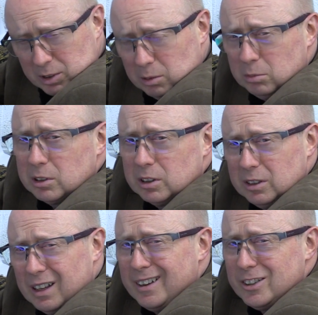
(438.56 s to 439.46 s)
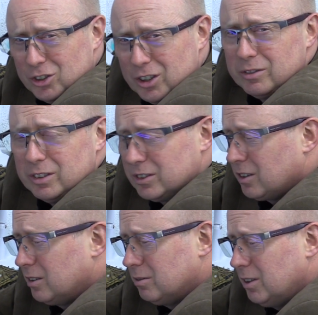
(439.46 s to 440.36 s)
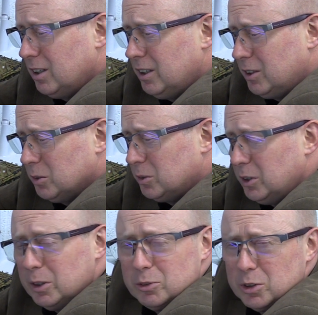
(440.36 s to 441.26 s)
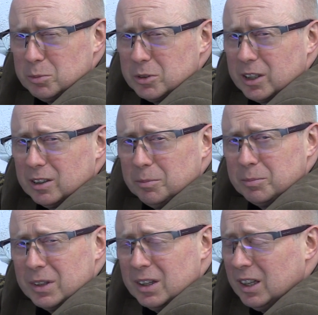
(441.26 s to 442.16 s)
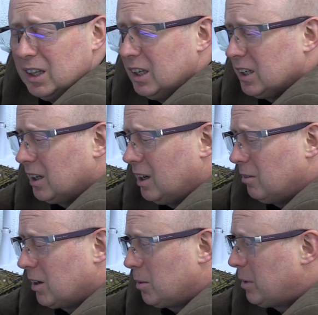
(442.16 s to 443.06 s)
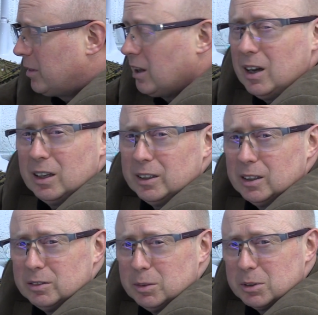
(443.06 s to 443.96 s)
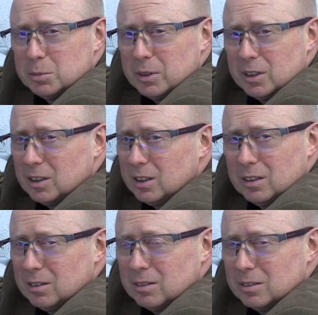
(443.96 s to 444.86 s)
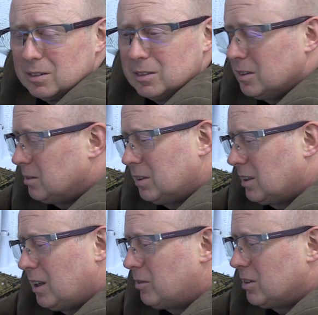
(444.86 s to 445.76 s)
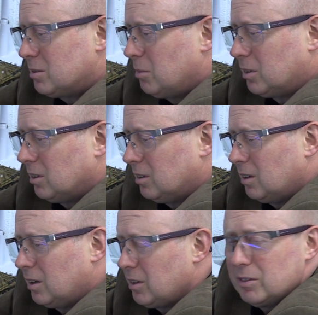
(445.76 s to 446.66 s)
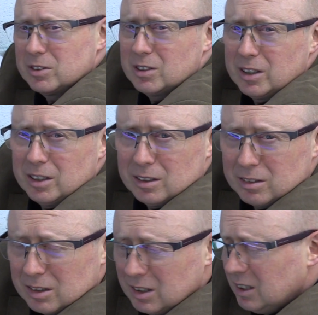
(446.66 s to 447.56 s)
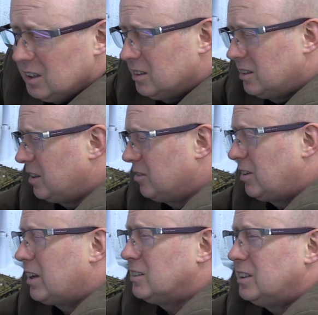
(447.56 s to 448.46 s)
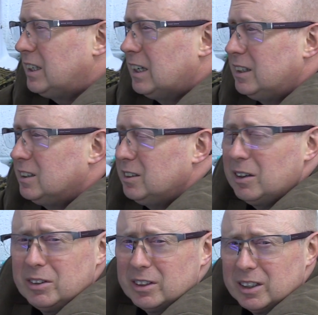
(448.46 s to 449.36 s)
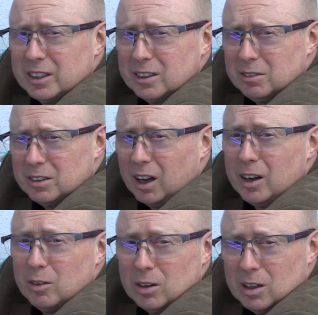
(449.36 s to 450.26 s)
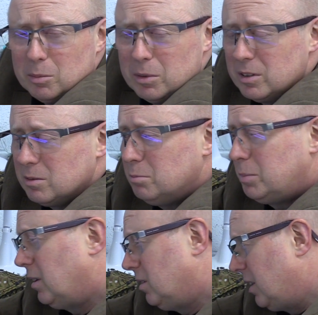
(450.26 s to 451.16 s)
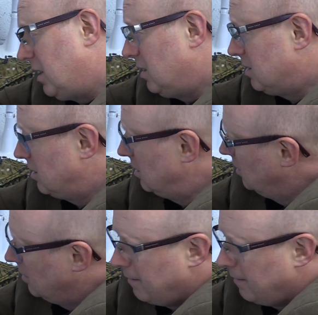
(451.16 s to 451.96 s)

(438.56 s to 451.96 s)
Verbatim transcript: go and look at Night Shift, he's got a really good YouTube channel. Can't recommend that highly enough, he must be the, the, the cleverest modeler I've ever seen and the effects he get, He can do everything, he can do dioramas and buildings and